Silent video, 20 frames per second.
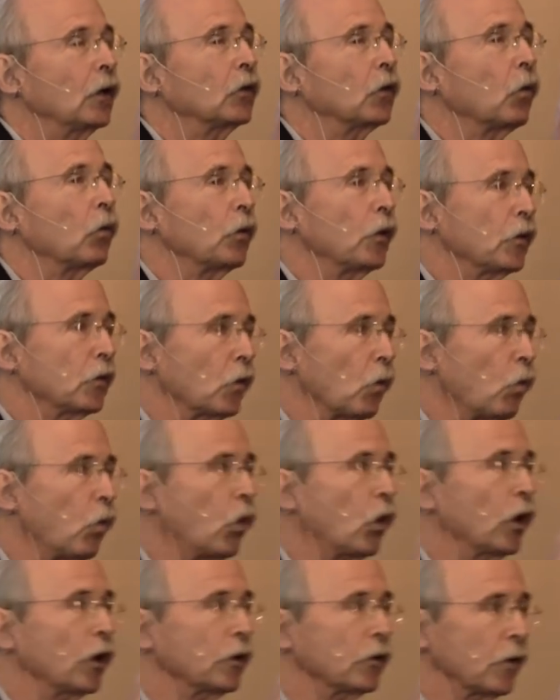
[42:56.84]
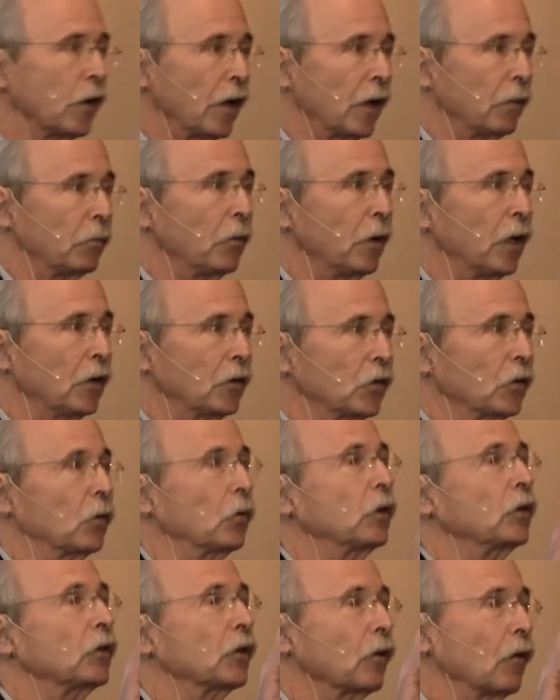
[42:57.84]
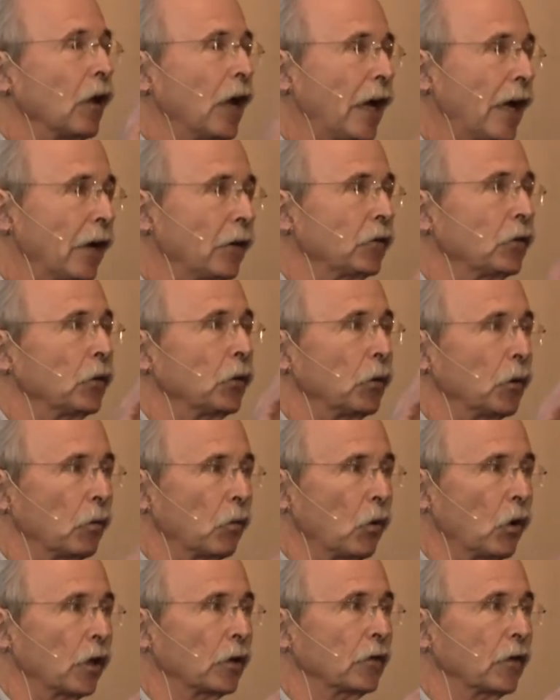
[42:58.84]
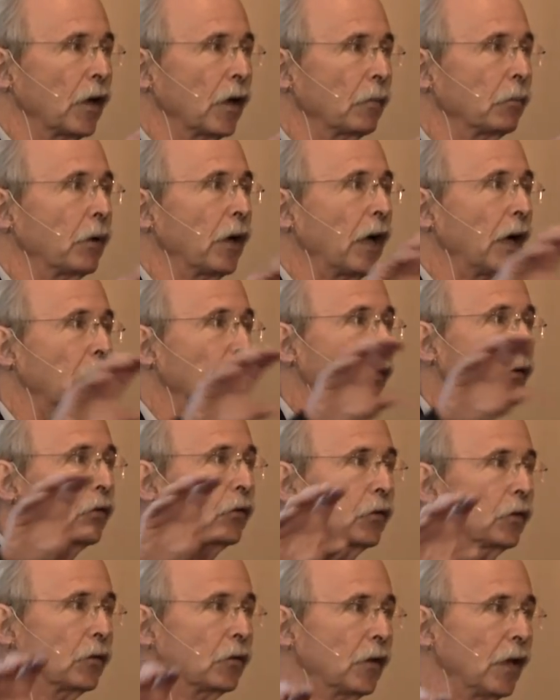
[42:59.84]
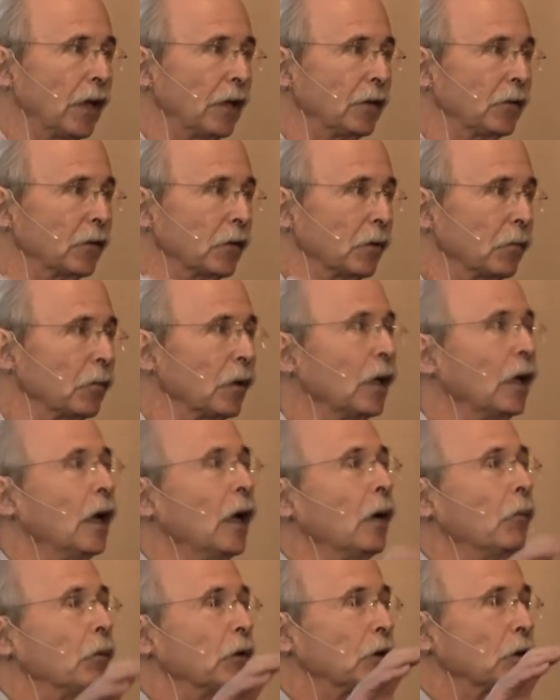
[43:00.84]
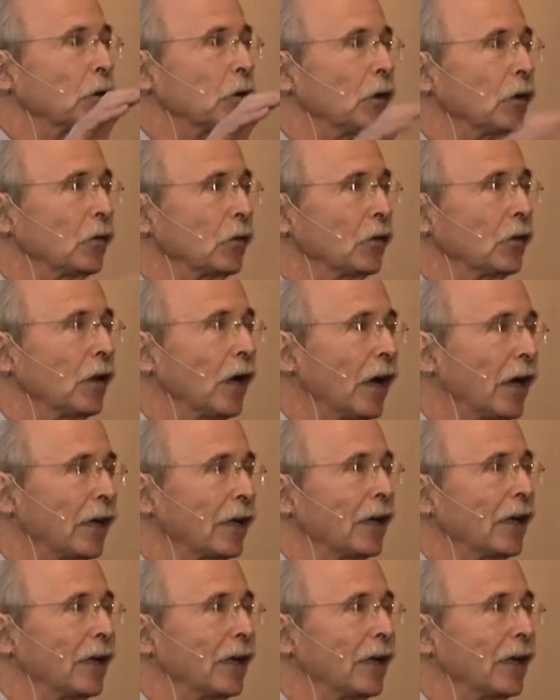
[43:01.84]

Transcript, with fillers: a, there's a wartime measure which allows you with wartime powers to take them, but there is not